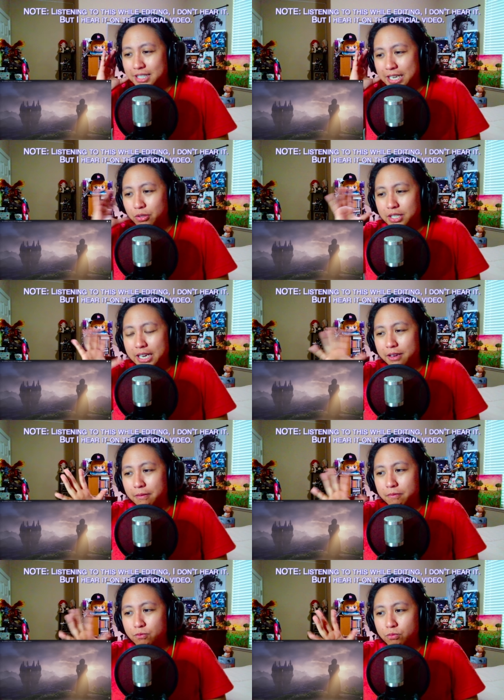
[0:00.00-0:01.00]
It sounds like
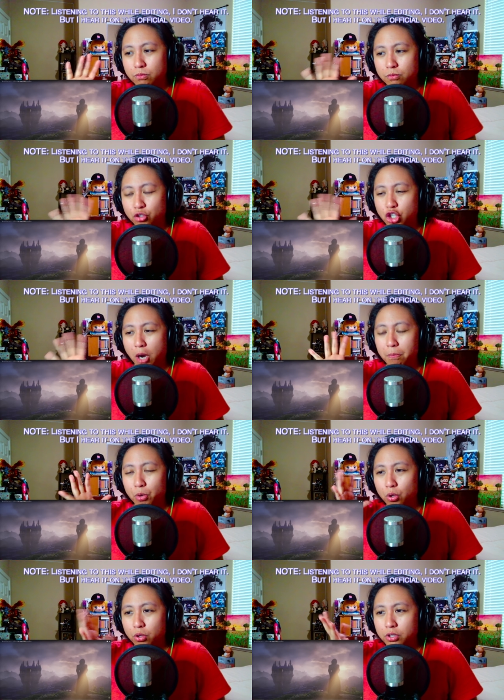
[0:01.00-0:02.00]

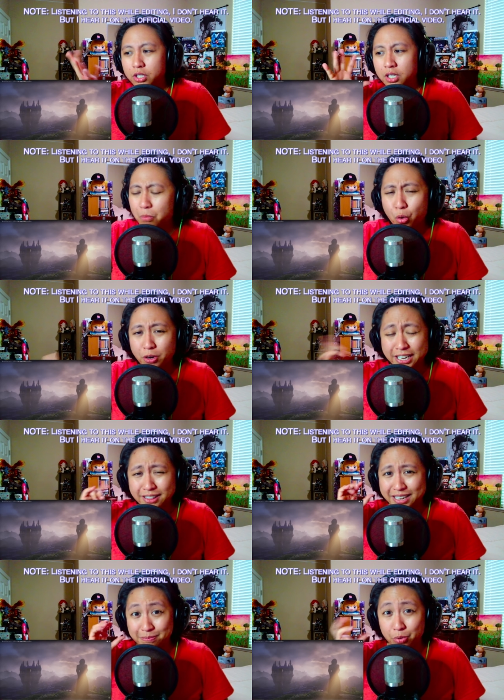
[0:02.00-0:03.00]
jumbled morning
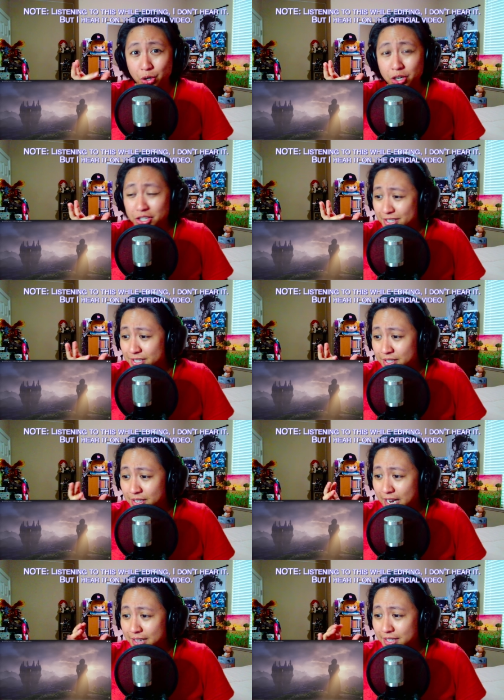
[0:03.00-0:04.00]
like
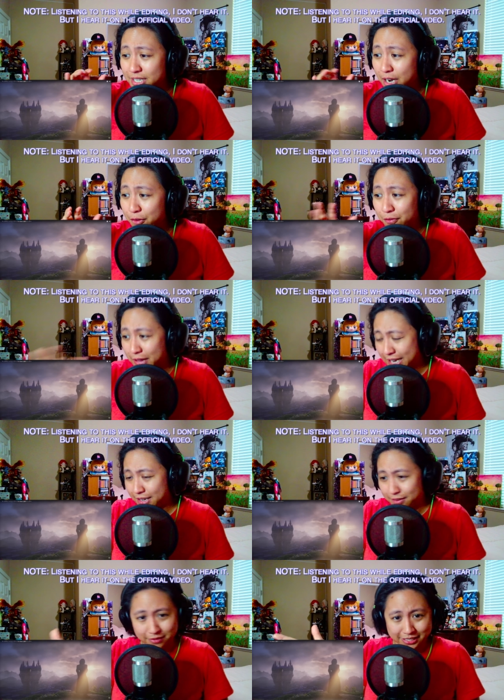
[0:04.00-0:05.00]
birds and stuff
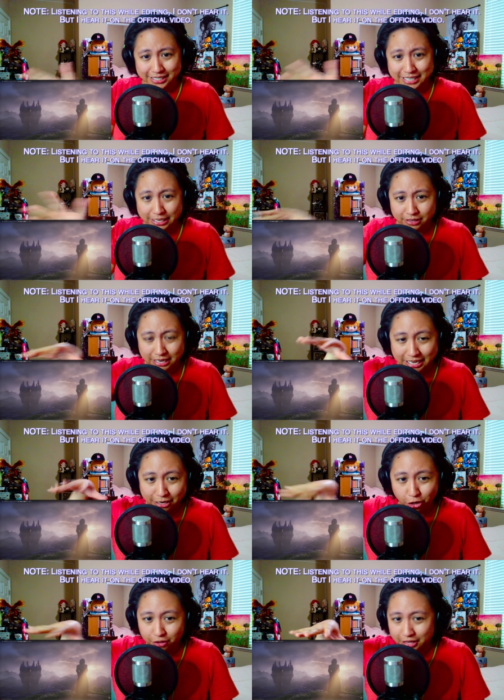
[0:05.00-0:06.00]
like the scene
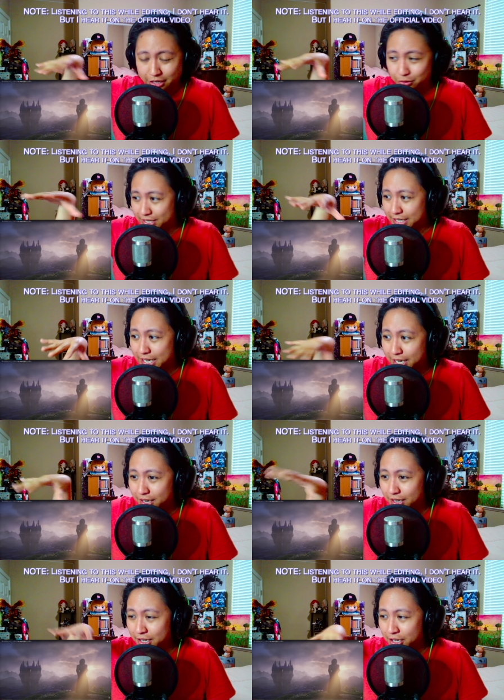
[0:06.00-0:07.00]
here that you see